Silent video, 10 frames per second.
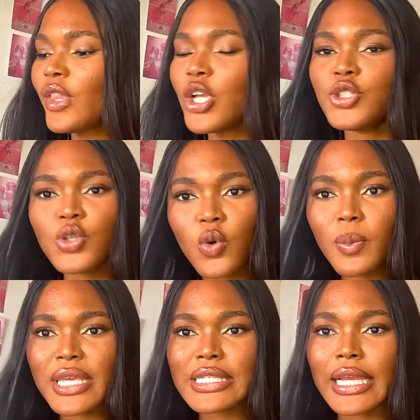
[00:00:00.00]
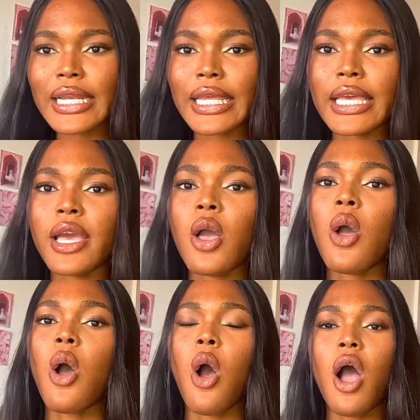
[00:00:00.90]
You basically
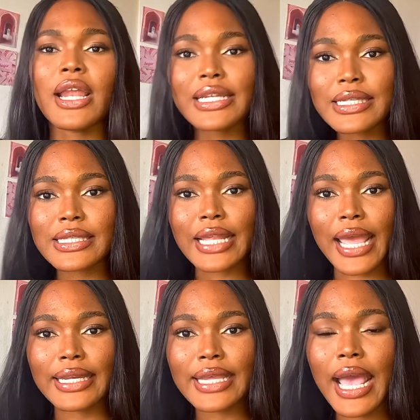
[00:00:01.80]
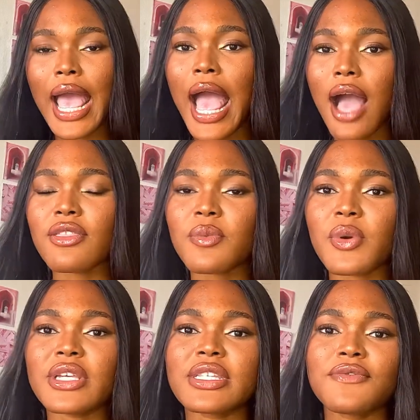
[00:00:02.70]
understand how the
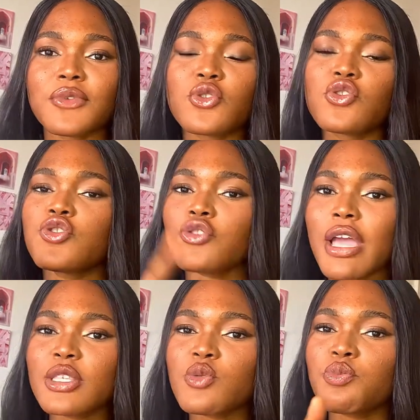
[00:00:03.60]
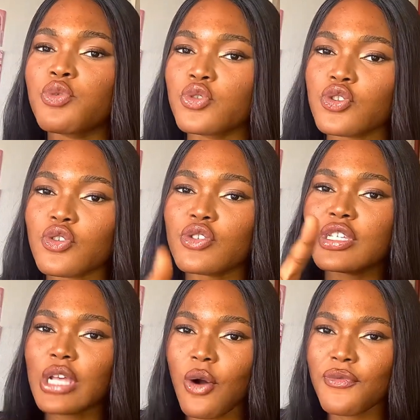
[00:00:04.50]
person feels. You try to put
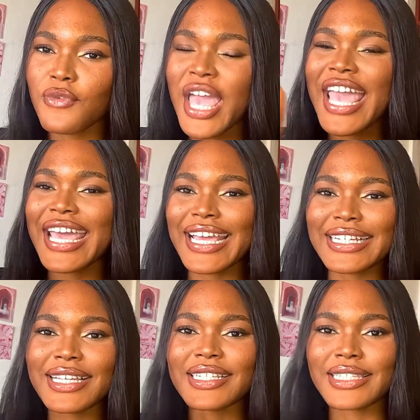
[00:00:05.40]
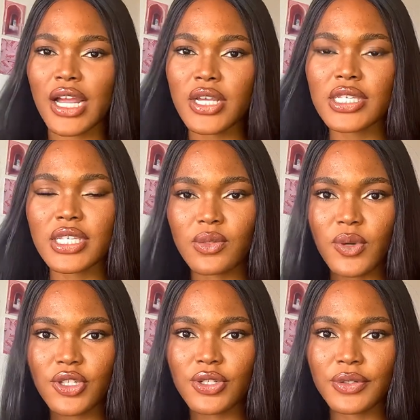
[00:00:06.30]
yourself in their
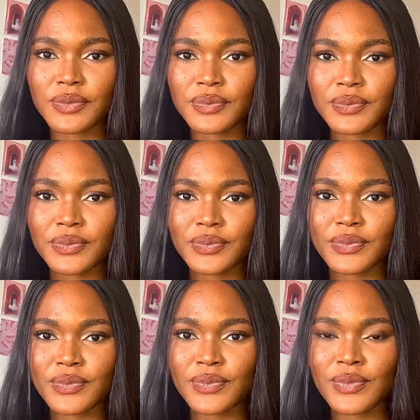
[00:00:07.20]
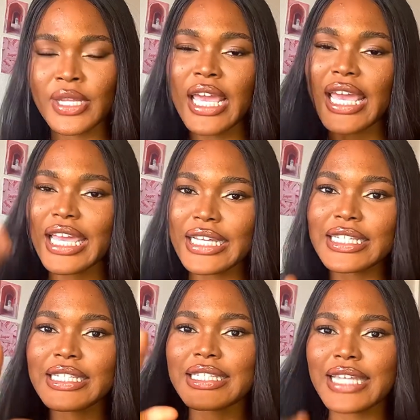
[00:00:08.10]
situation.
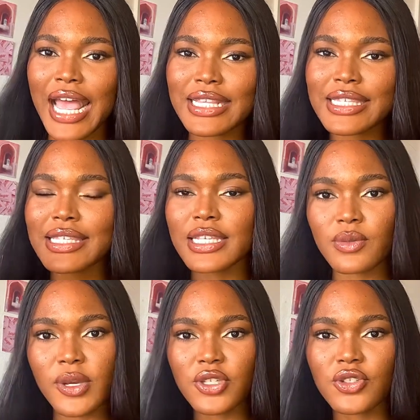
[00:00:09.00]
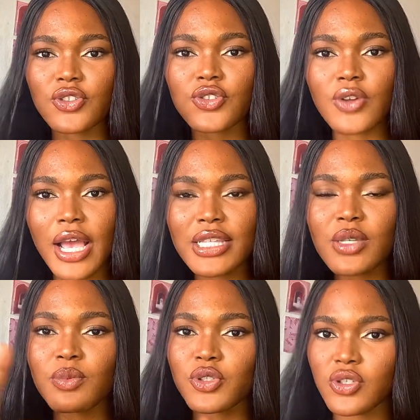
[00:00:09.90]
In that situation, you try
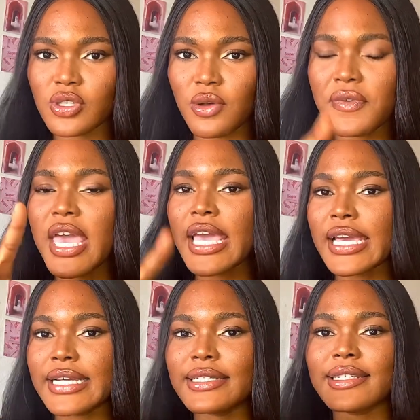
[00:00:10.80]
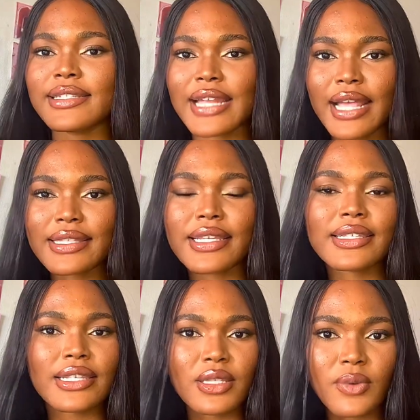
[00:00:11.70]
to put yourself in that
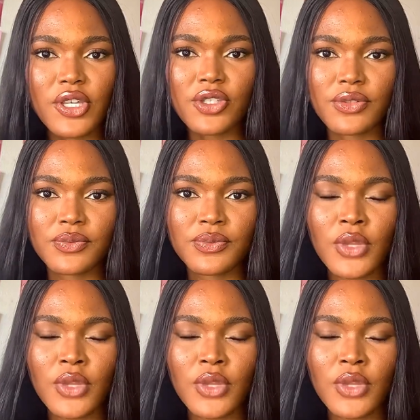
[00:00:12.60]
situation.